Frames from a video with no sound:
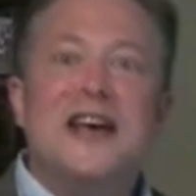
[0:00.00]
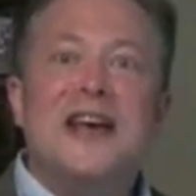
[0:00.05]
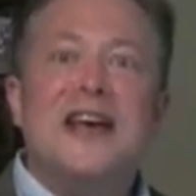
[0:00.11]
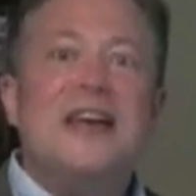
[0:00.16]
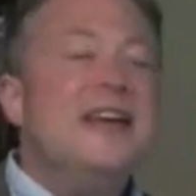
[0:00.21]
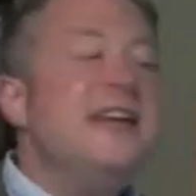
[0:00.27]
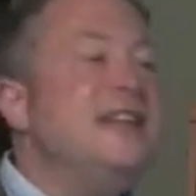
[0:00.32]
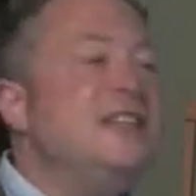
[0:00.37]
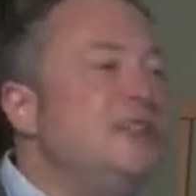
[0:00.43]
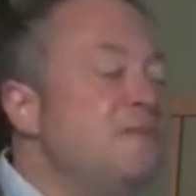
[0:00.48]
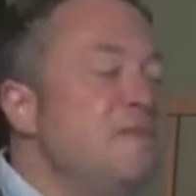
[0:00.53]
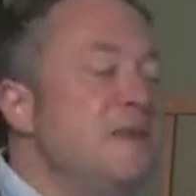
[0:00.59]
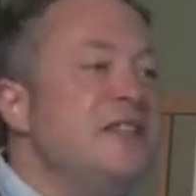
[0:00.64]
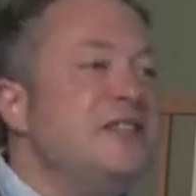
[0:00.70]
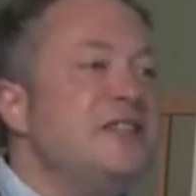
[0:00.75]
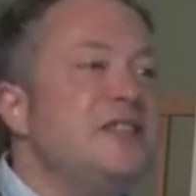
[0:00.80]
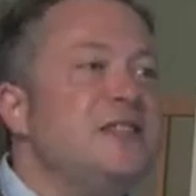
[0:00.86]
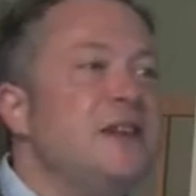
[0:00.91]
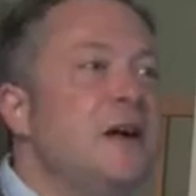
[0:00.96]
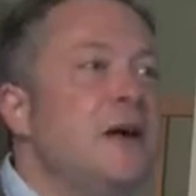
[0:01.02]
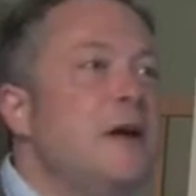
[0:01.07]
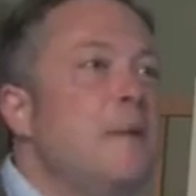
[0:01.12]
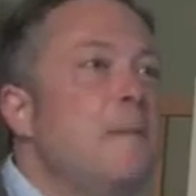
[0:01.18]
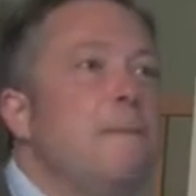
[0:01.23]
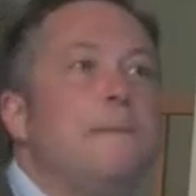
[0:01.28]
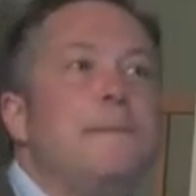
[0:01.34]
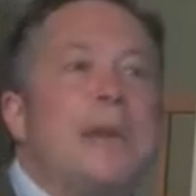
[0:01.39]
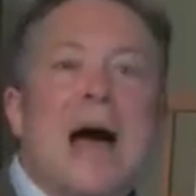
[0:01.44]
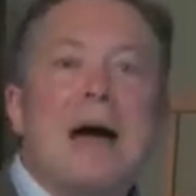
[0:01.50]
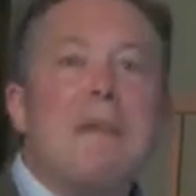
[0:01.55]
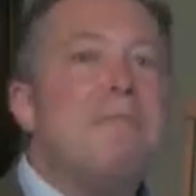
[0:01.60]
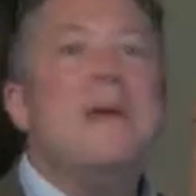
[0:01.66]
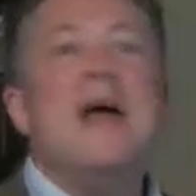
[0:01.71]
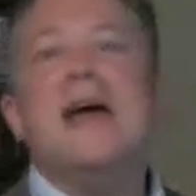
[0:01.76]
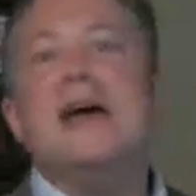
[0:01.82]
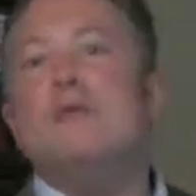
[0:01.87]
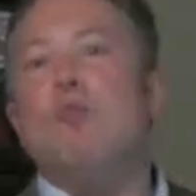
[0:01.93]
He's missed
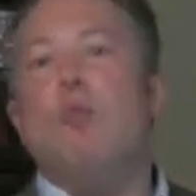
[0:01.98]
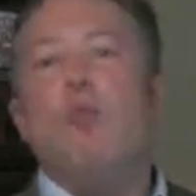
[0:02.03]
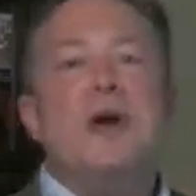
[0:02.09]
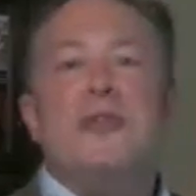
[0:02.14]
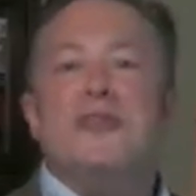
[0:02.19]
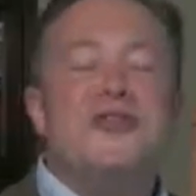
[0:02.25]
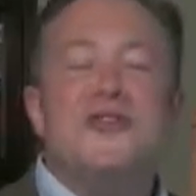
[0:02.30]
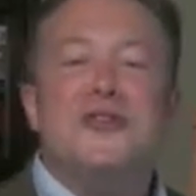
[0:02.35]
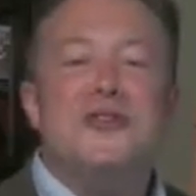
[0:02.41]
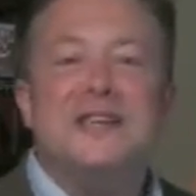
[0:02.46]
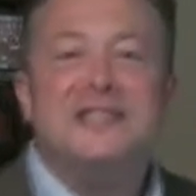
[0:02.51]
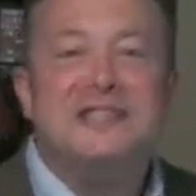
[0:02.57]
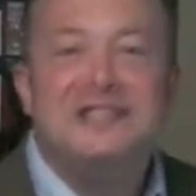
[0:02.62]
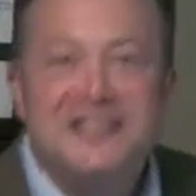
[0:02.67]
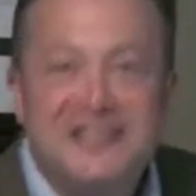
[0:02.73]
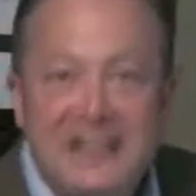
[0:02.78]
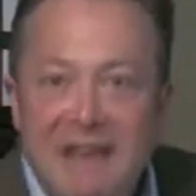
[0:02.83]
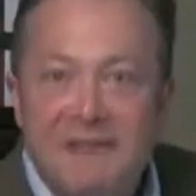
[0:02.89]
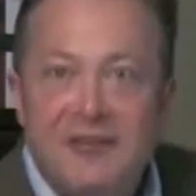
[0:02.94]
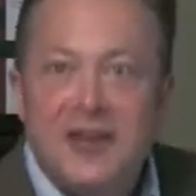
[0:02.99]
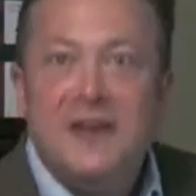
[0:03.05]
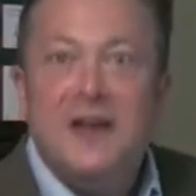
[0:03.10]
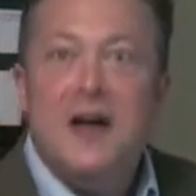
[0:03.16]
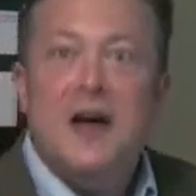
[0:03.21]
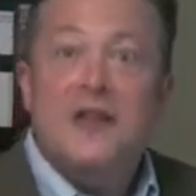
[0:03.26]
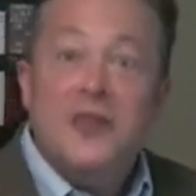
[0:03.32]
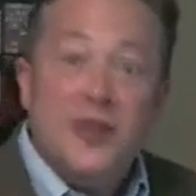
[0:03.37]
Batman 137,